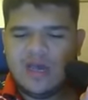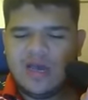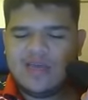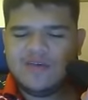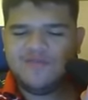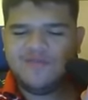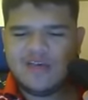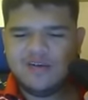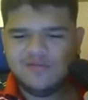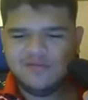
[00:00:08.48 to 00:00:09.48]
I have
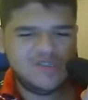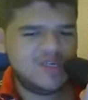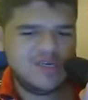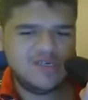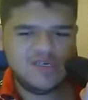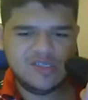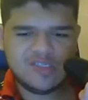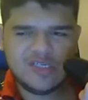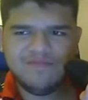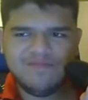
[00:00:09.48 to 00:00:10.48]
found
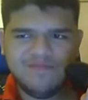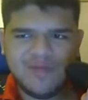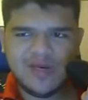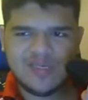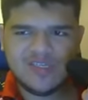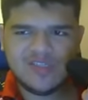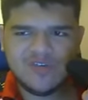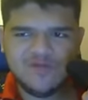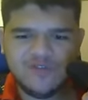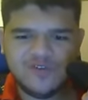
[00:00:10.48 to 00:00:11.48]
somebody
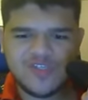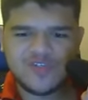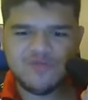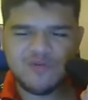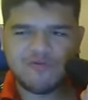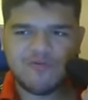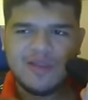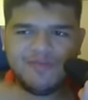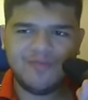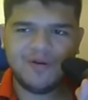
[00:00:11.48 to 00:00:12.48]
to voice for
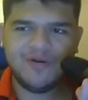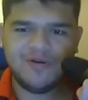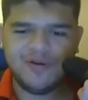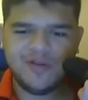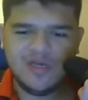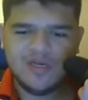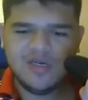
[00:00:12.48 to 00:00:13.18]
Redburn,